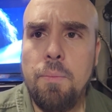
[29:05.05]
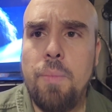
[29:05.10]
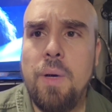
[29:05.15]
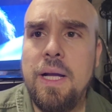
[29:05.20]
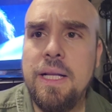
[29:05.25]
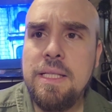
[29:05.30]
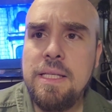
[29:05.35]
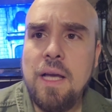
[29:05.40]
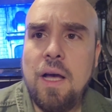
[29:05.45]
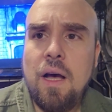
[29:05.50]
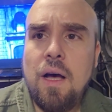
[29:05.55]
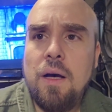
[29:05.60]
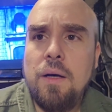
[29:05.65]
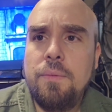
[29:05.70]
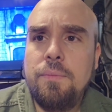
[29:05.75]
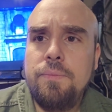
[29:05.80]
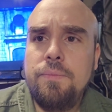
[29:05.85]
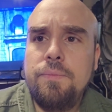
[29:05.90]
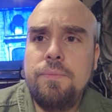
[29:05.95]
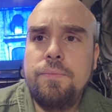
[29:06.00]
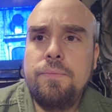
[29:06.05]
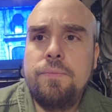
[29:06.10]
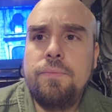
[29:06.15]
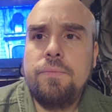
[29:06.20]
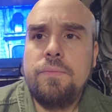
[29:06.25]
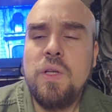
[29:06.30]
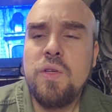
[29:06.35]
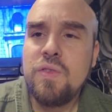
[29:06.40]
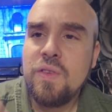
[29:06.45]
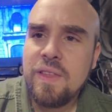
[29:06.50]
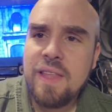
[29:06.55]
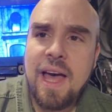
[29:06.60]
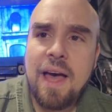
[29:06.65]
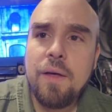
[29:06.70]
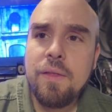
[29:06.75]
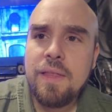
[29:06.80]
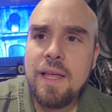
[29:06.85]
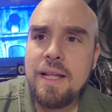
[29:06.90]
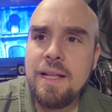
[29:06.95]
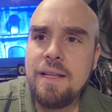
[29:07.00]
But what is it,
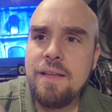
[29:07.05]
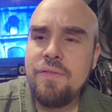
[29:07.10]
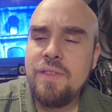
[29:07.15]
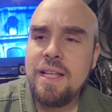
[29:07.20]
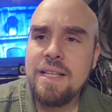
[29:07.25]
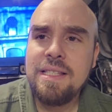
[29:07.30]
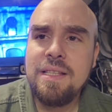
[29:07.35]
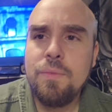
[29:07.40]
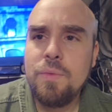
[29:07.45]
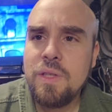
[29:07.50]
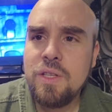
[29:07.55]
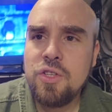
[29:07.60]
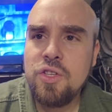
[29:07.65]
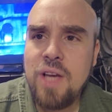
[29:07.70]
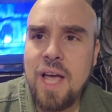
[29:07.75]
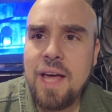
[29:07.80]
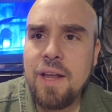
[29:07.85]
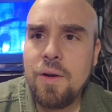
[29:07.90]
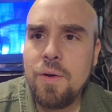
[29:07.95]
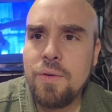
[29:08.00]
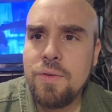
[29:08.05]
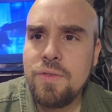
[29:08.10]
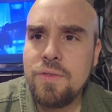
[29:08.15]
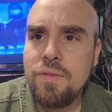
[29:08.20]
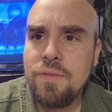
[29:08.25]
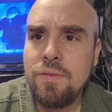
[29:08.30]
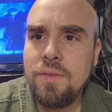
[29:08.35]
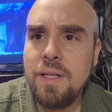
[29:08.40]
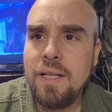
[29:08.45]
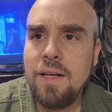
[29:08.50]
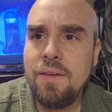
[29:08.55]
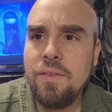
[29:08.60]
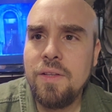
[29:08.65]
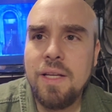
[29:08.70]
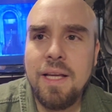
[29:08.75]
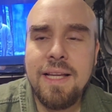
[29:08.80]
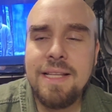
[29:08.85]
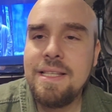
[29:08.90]
that even that scene with the shadows and everything.